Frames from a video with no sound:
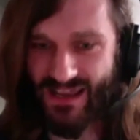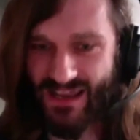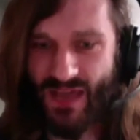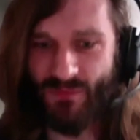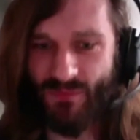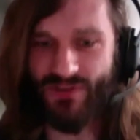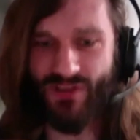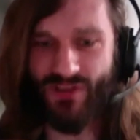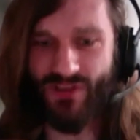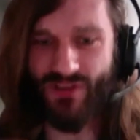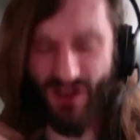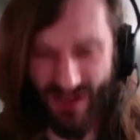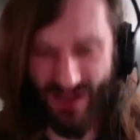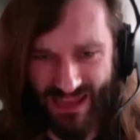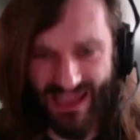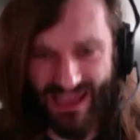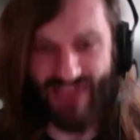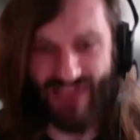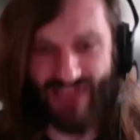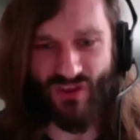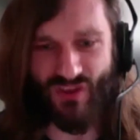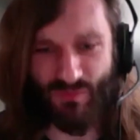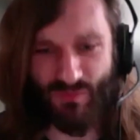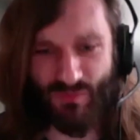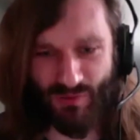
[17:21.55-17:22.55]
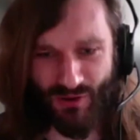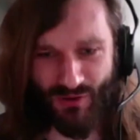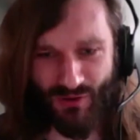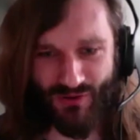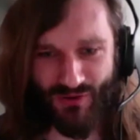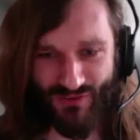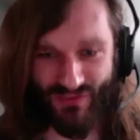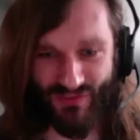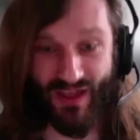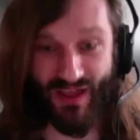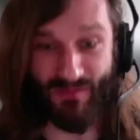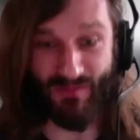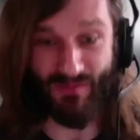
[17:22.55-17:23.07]
but you can't hear the
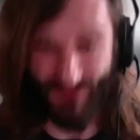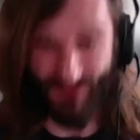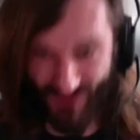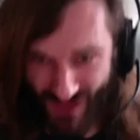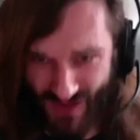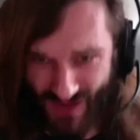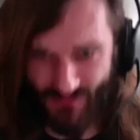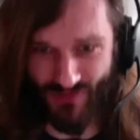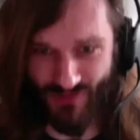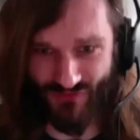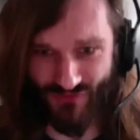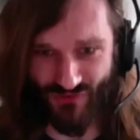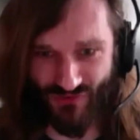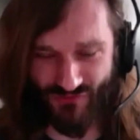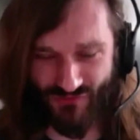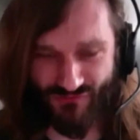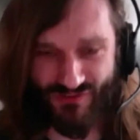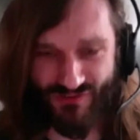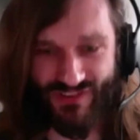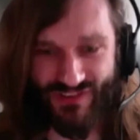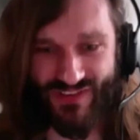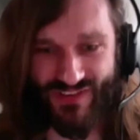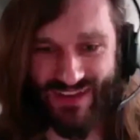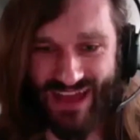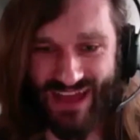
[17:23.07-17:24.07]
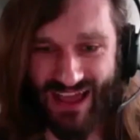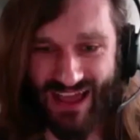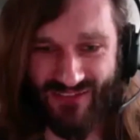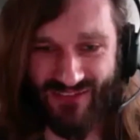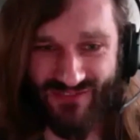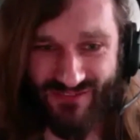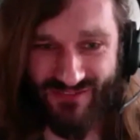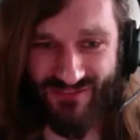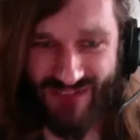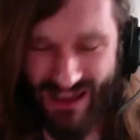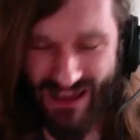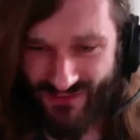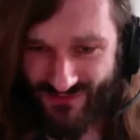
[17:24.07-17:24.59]
applause that I'm certain would have sort of risen
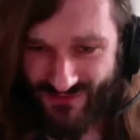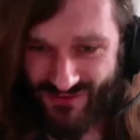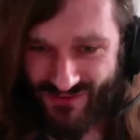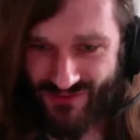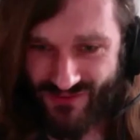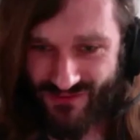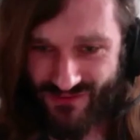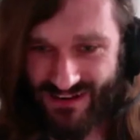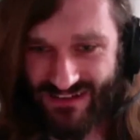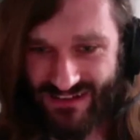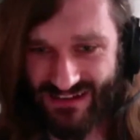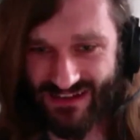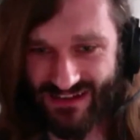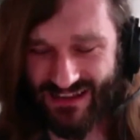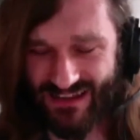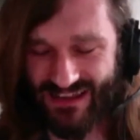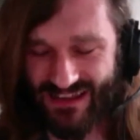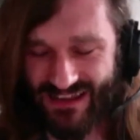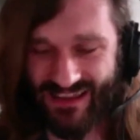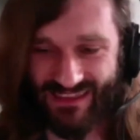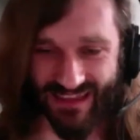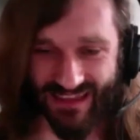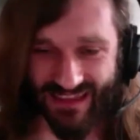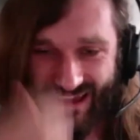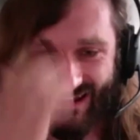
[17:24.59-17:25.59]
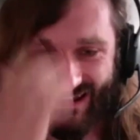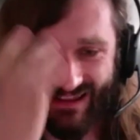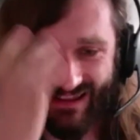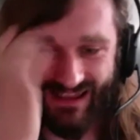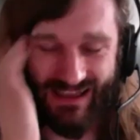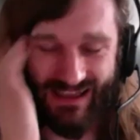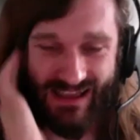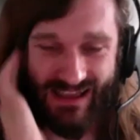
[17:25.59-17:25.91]
after a reading like that.